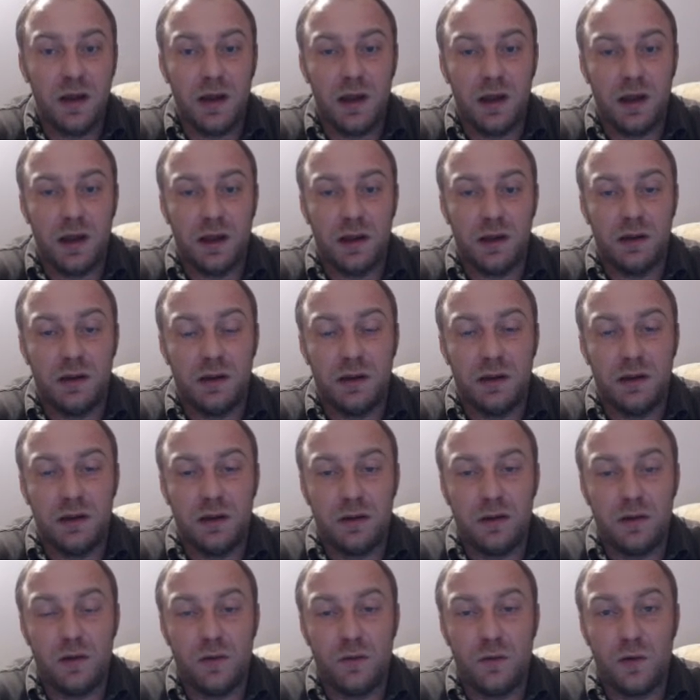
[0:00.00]
and
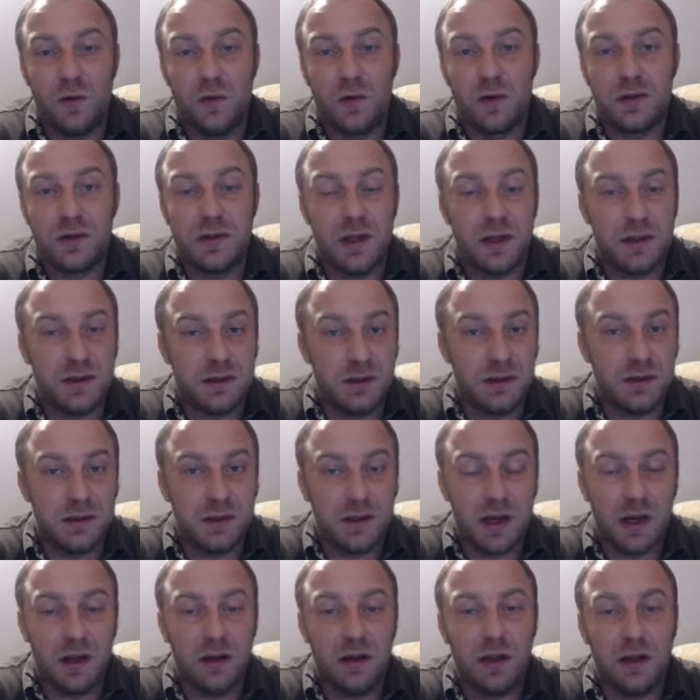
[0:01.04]
of course that's his
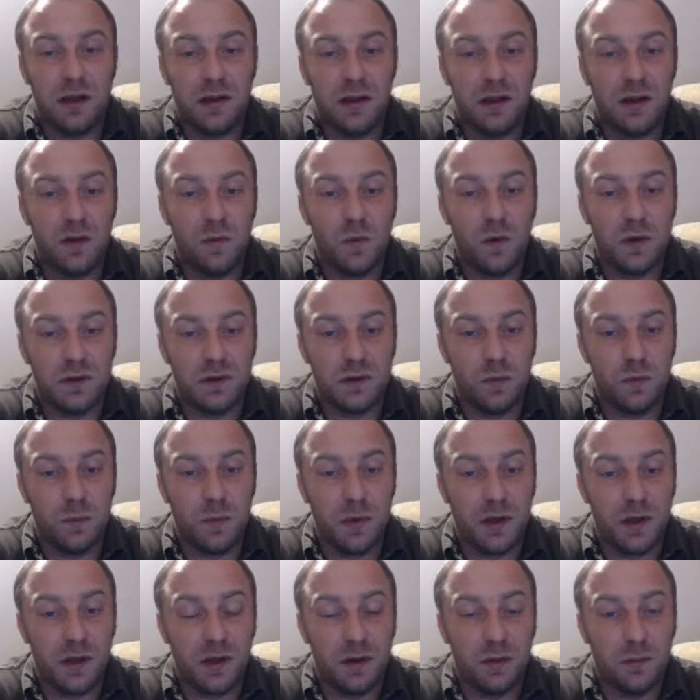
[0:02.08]
style and he wants to
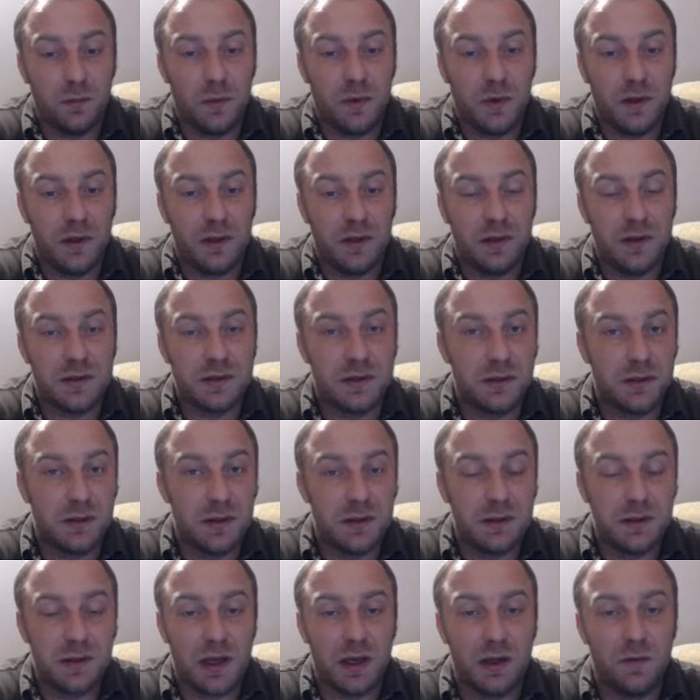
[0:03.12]
play play this
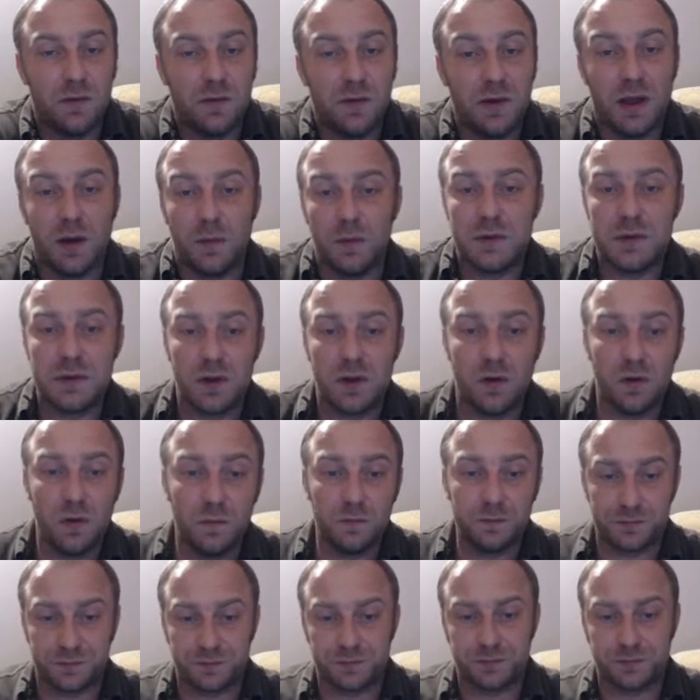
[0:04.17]
this kind of game so